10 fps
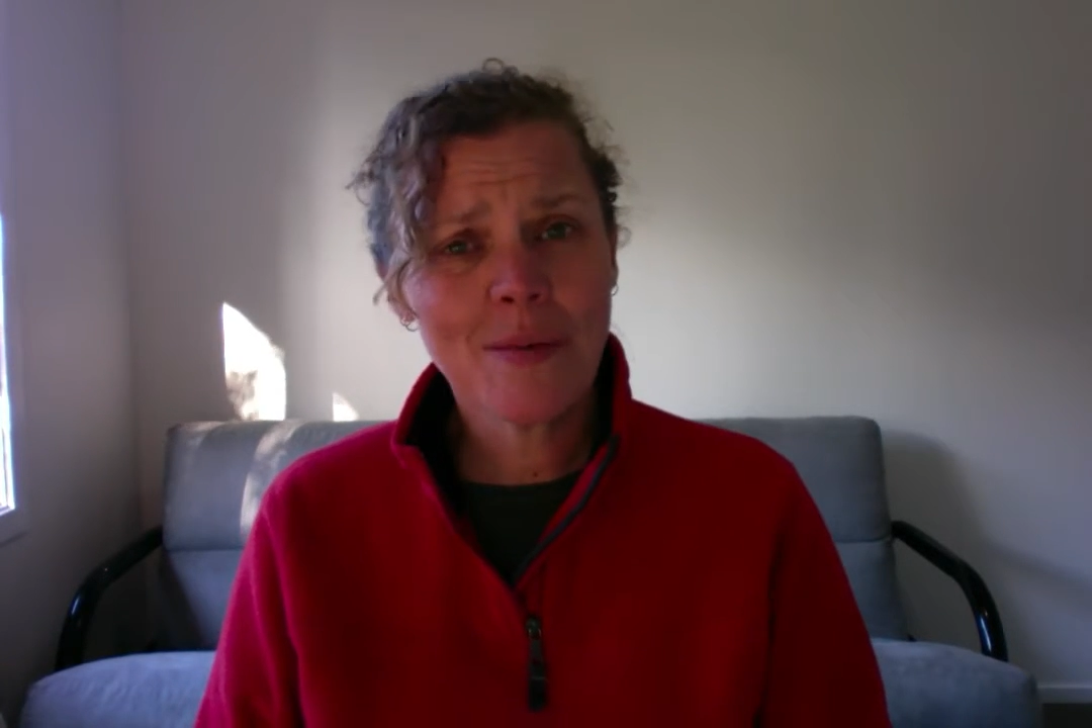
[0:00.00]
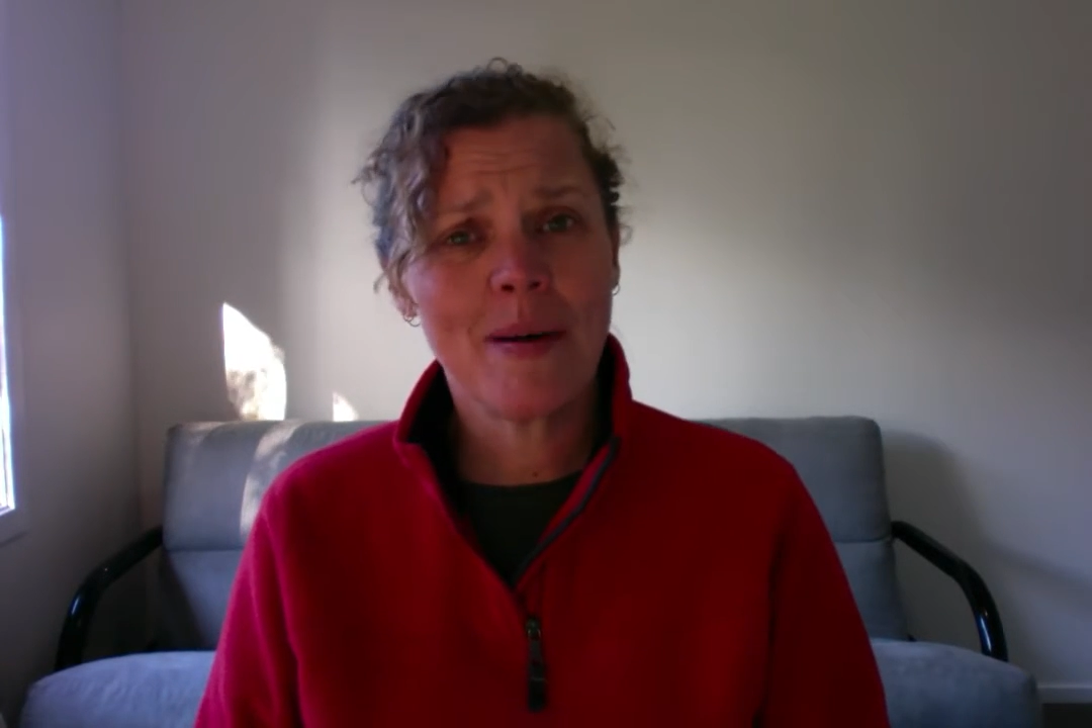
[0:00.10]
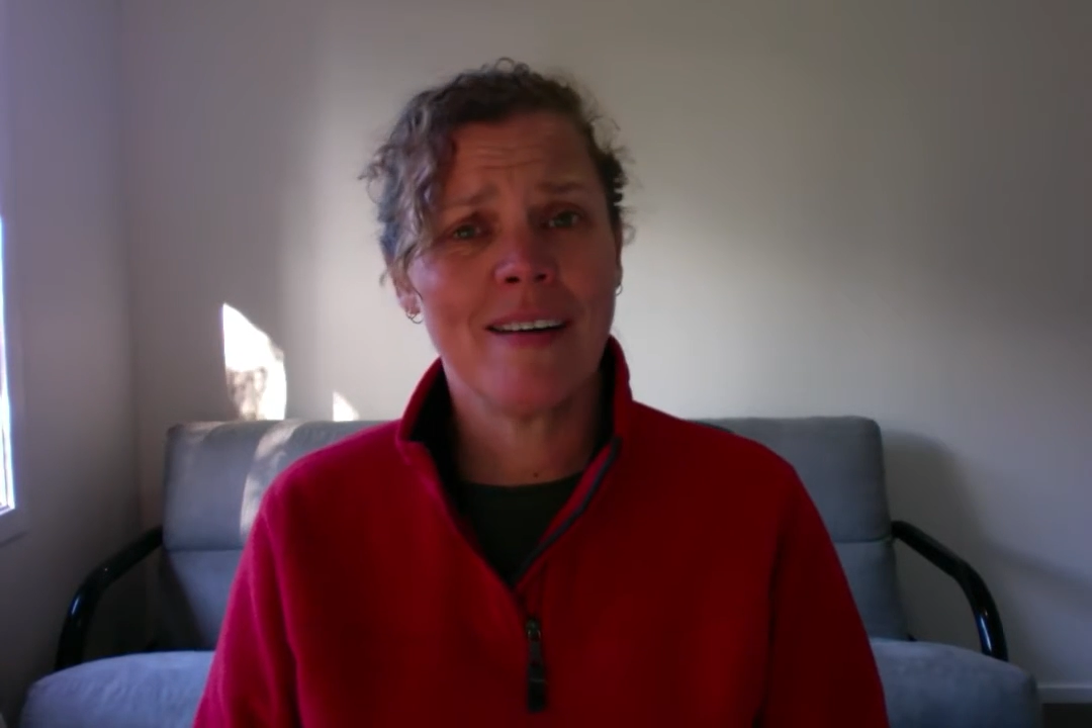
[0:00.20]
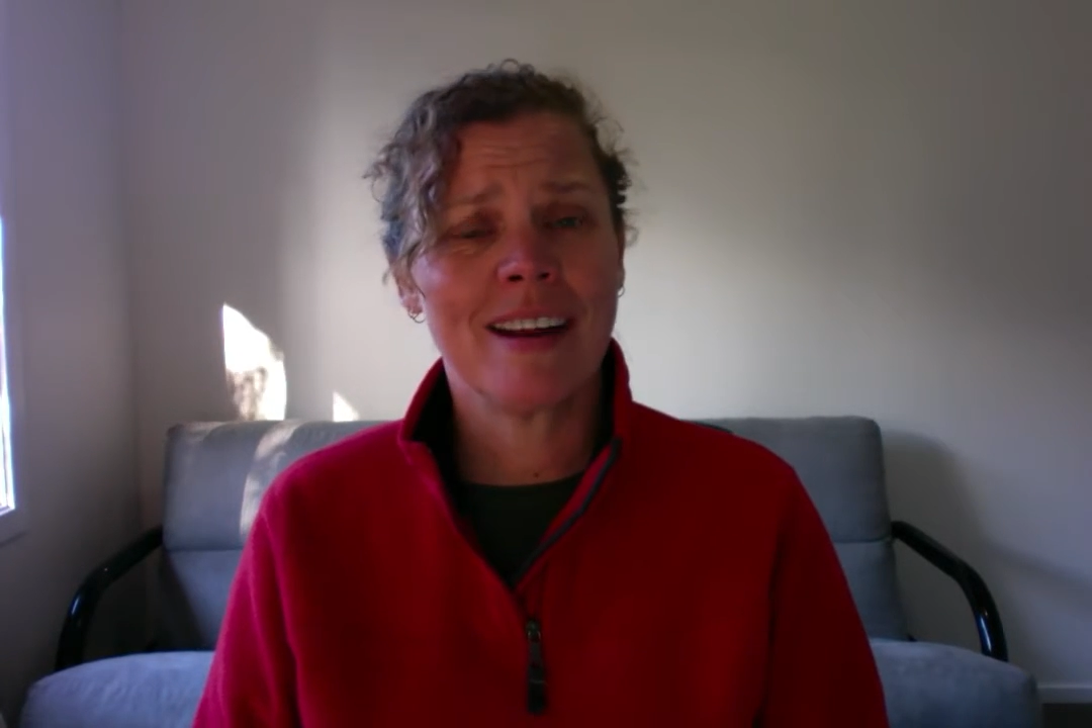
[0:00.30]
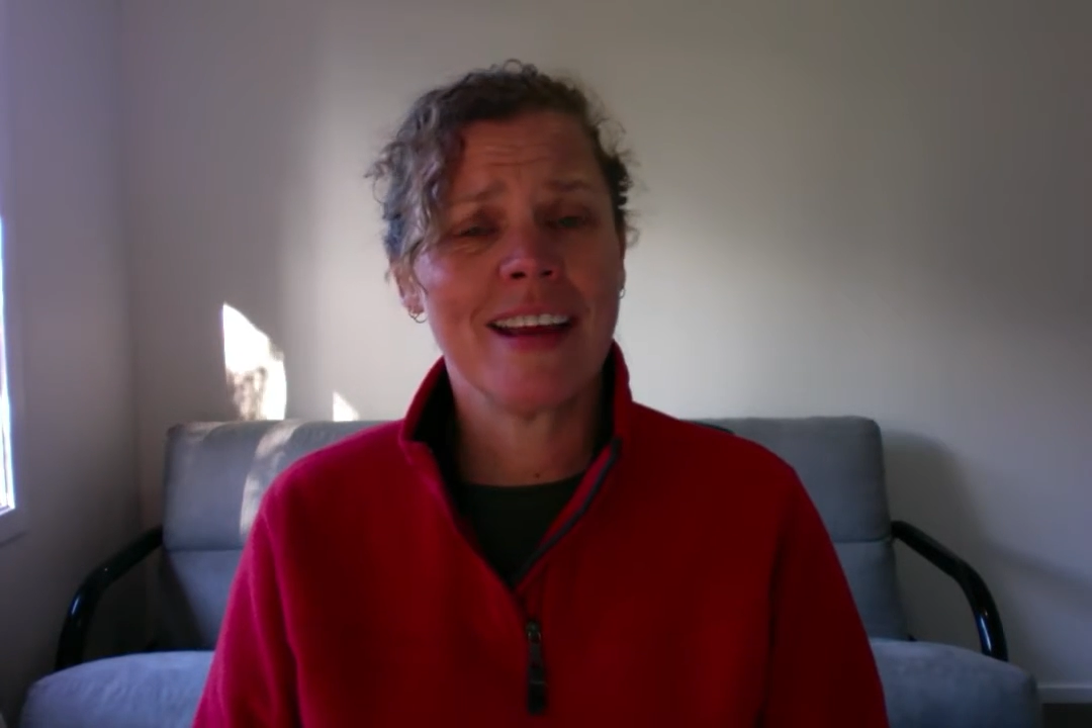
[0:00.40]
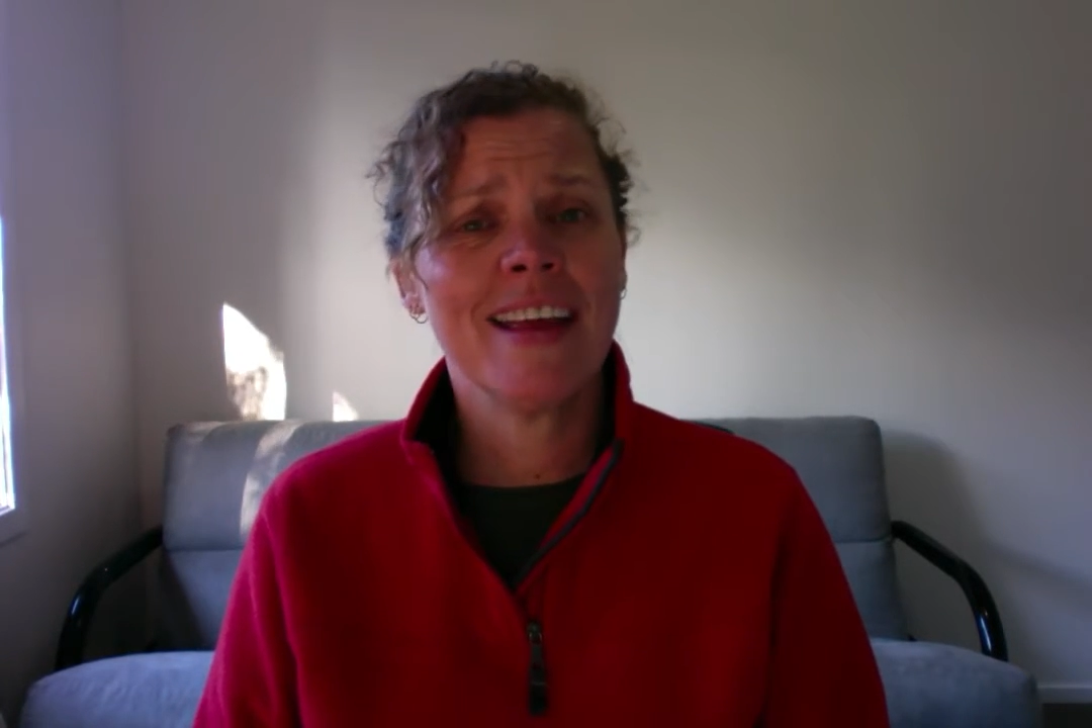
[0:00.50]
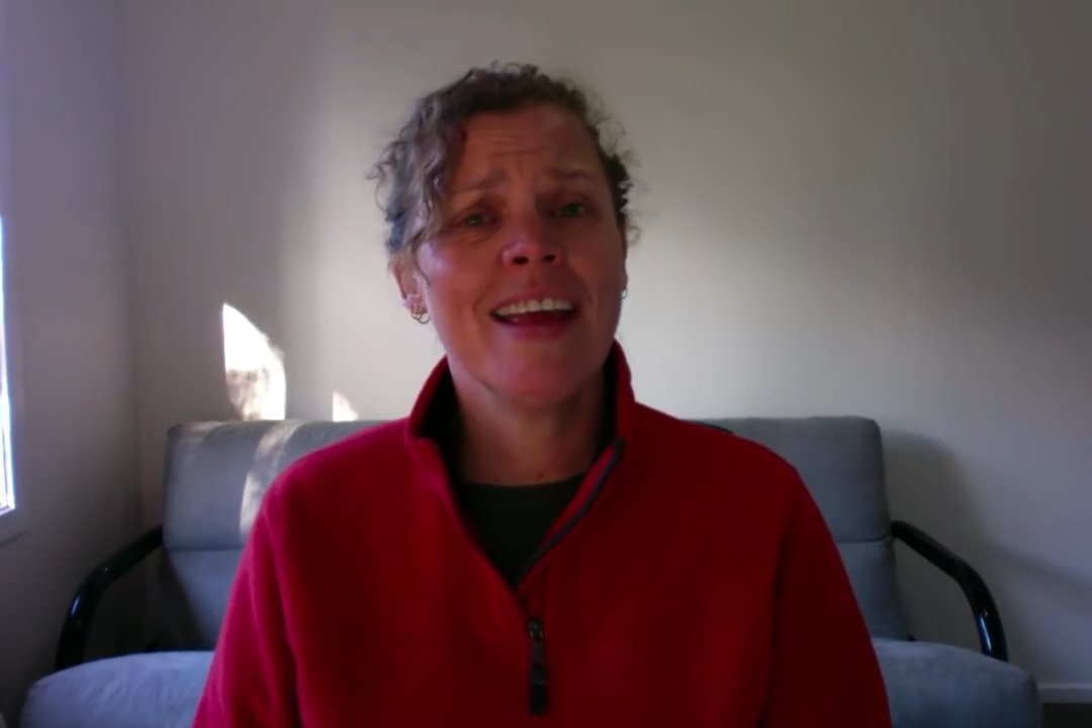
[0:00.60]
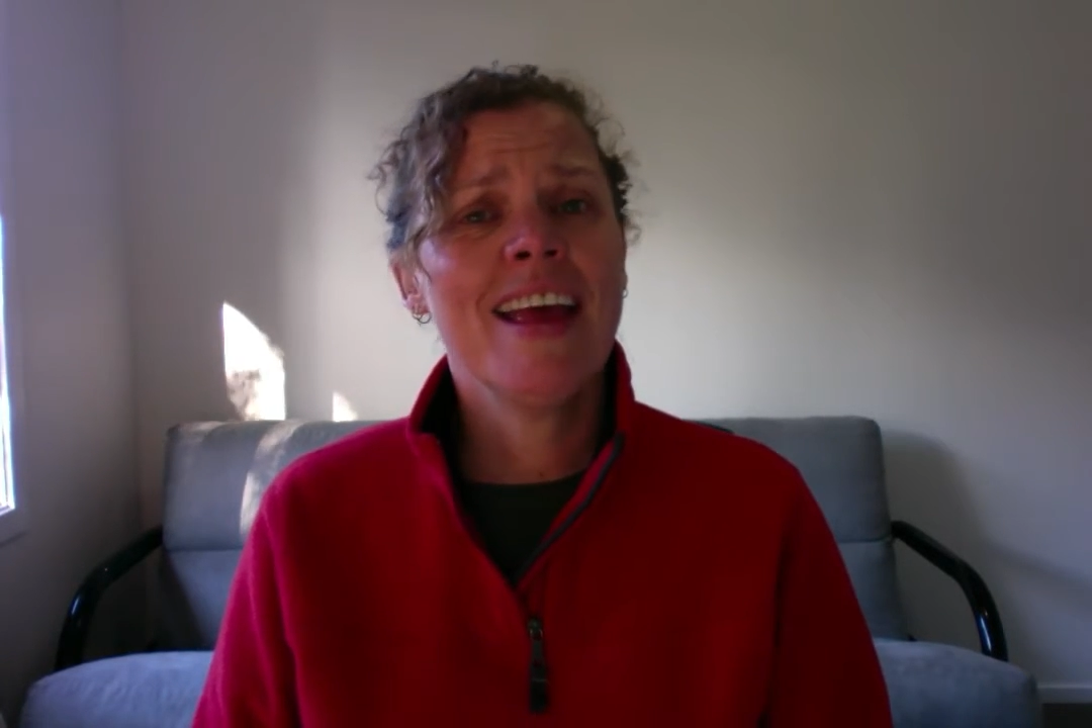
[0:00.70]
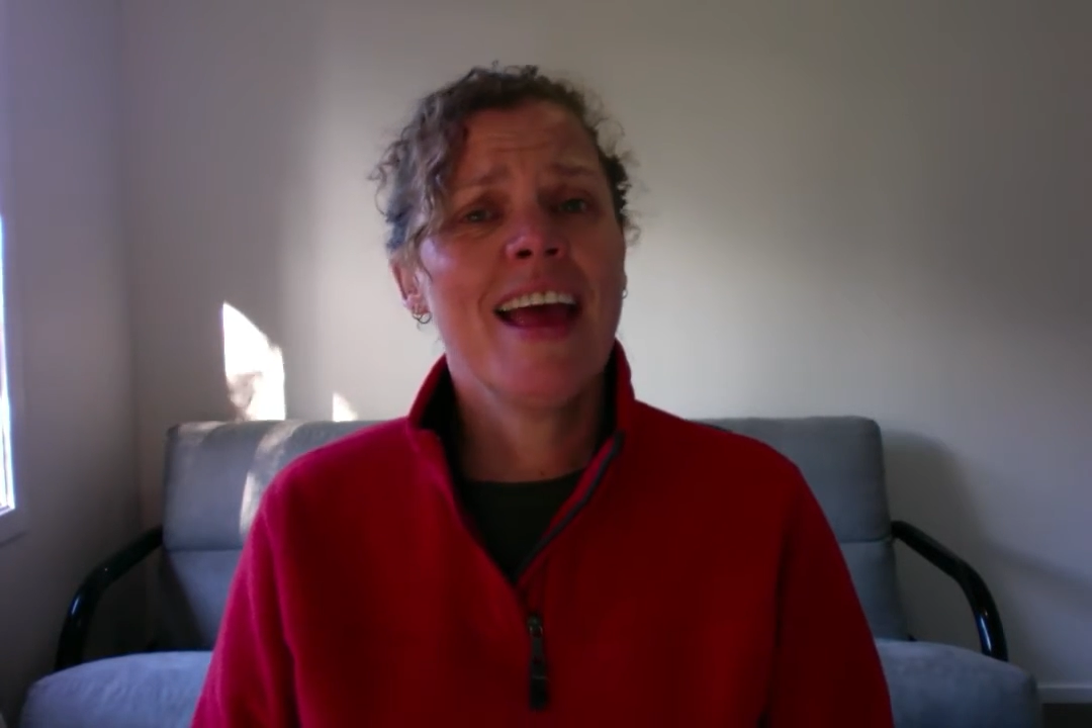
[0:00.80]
about it,